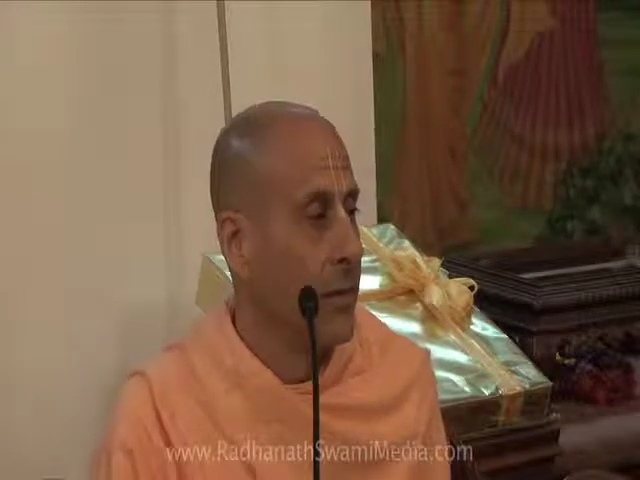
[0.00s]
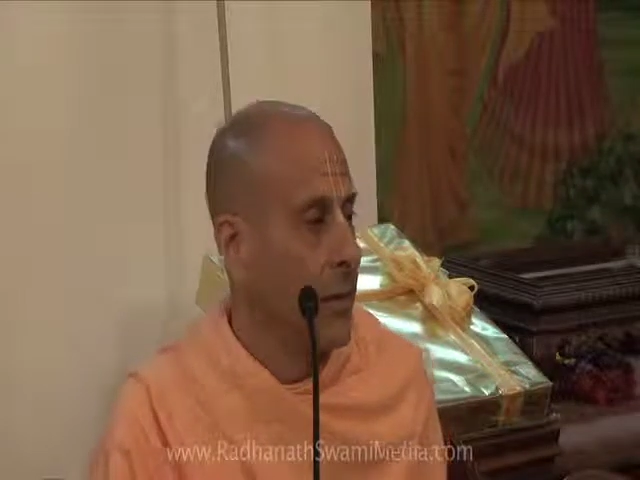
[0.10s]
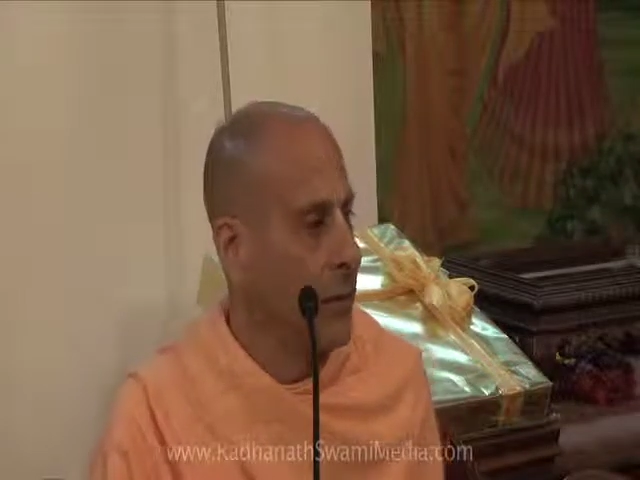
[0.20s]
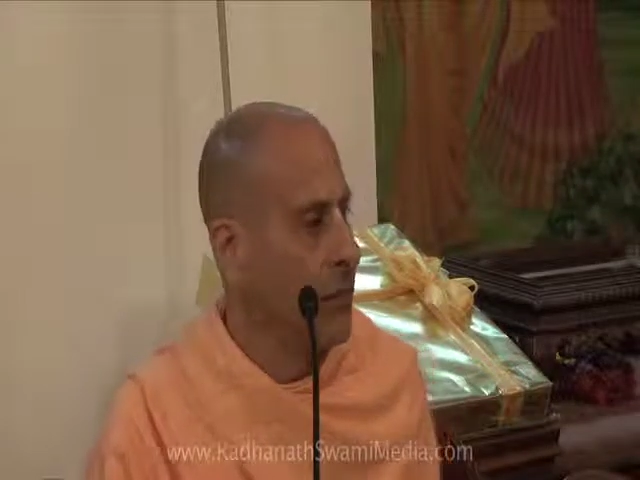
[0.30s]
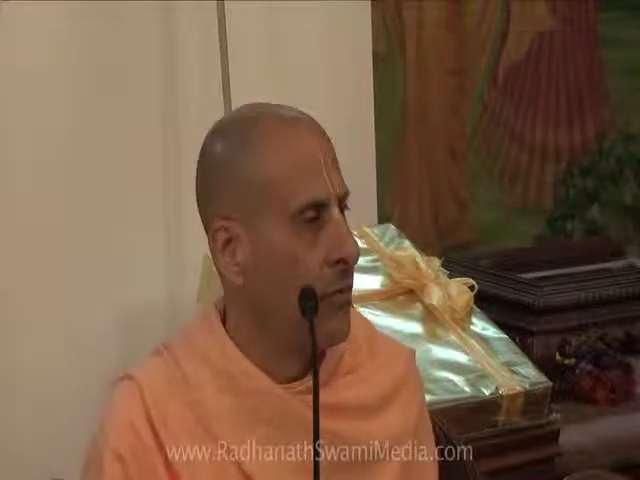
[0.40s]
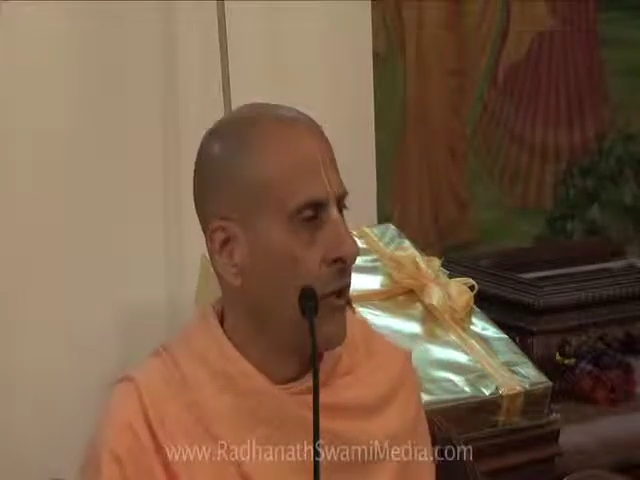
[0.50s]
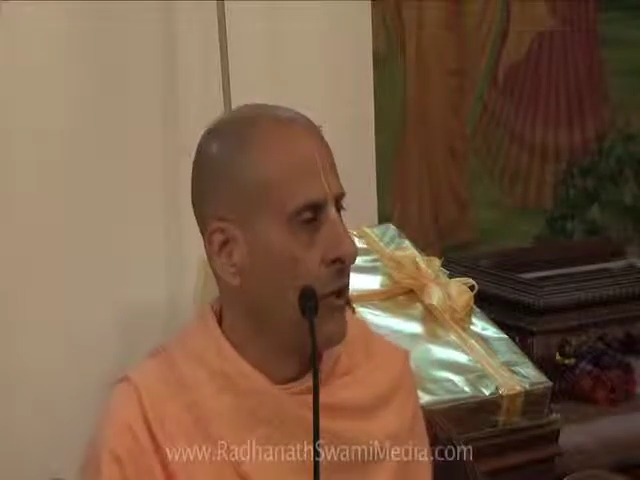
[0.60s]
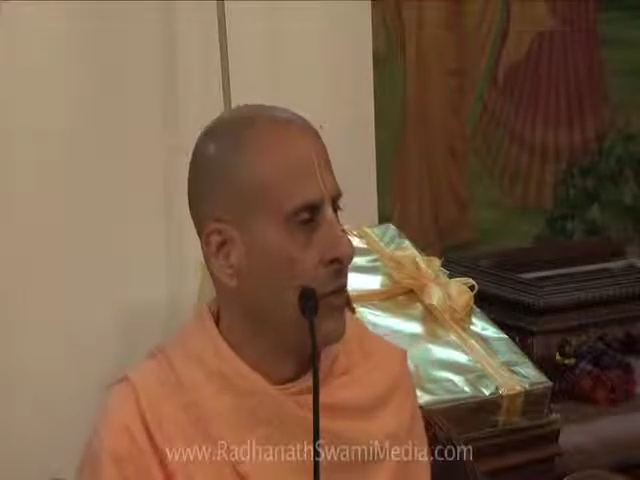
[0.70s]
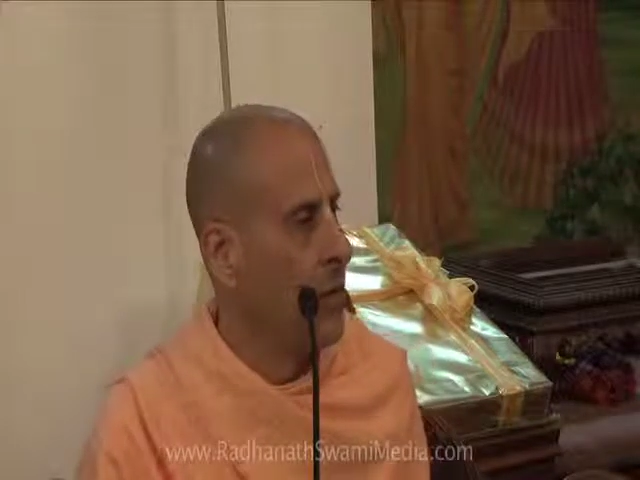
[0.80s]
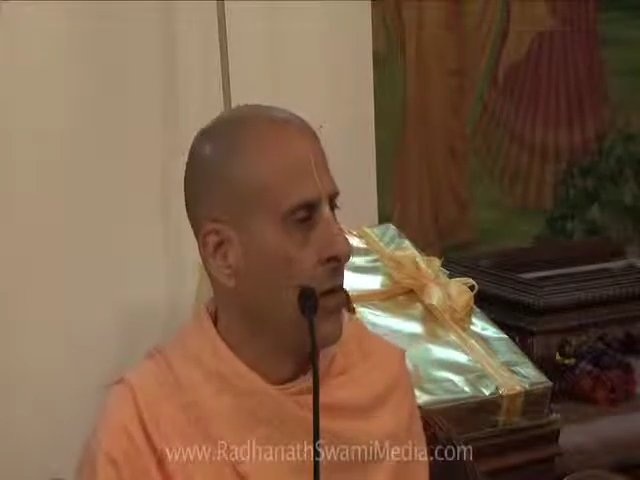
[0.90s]
And we
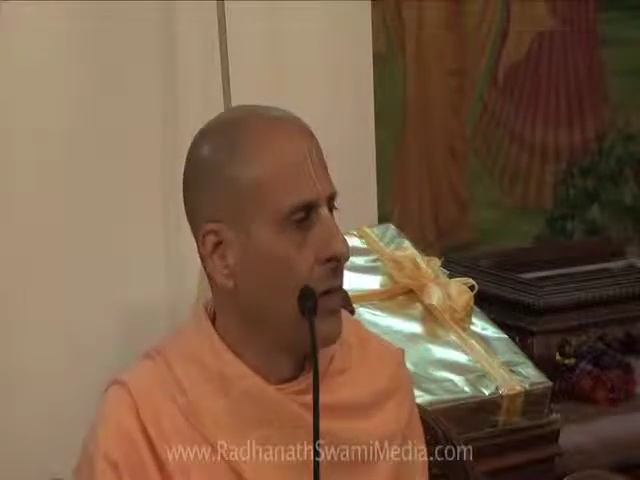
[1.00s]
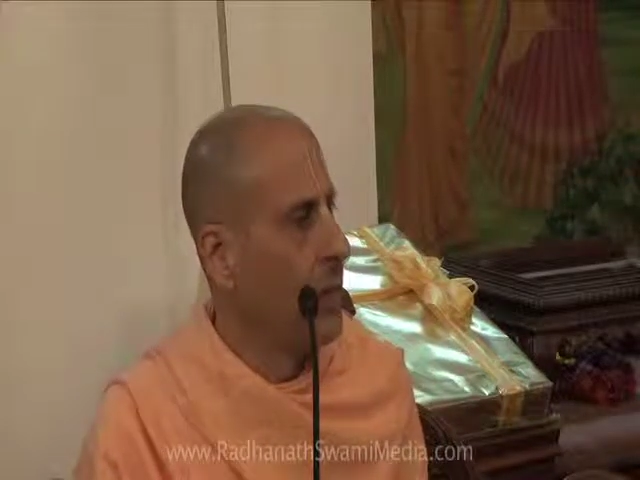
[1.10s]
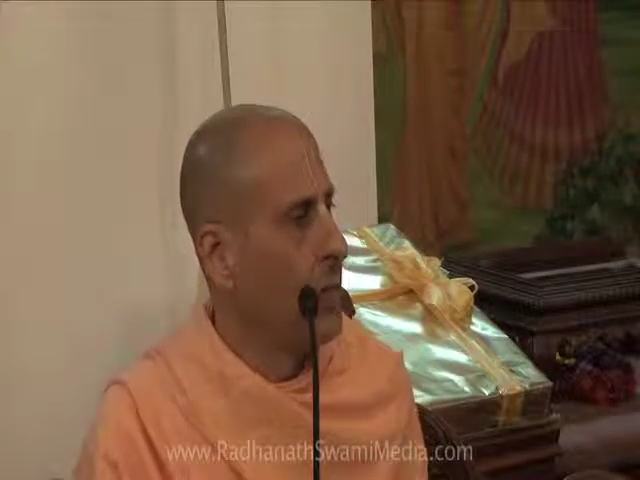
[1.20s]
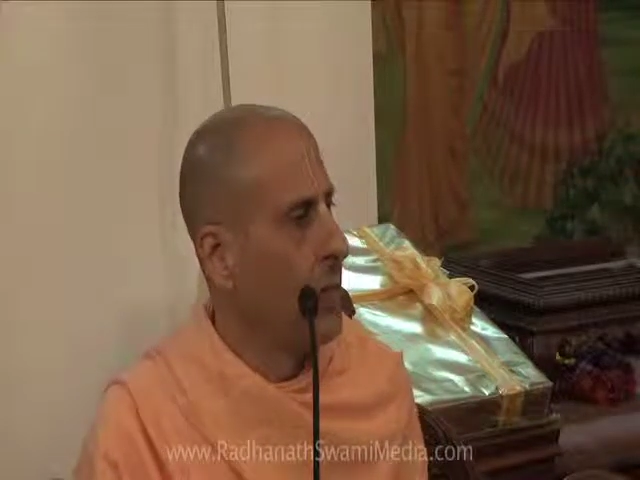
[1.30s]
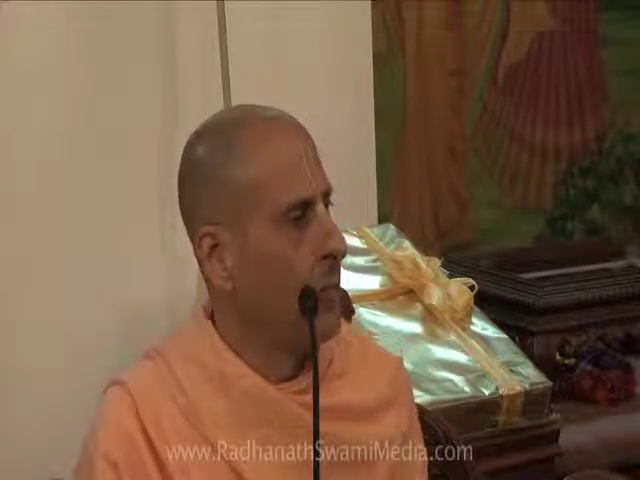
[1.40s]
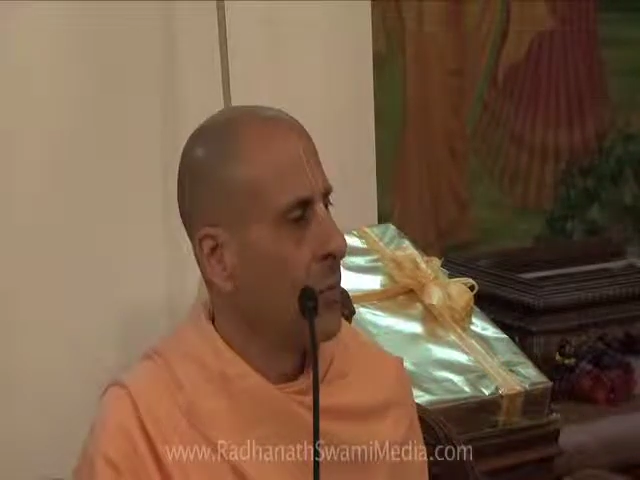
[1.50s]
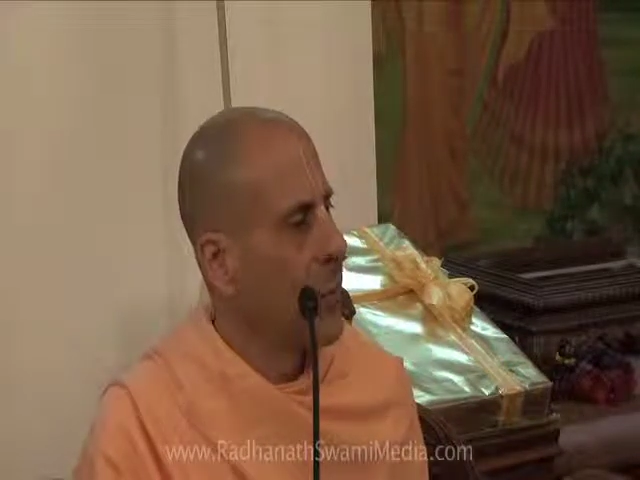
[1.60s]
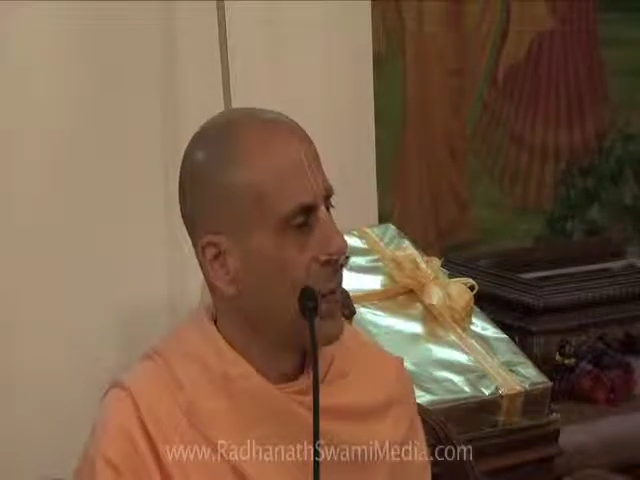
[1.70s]
find the greatest people,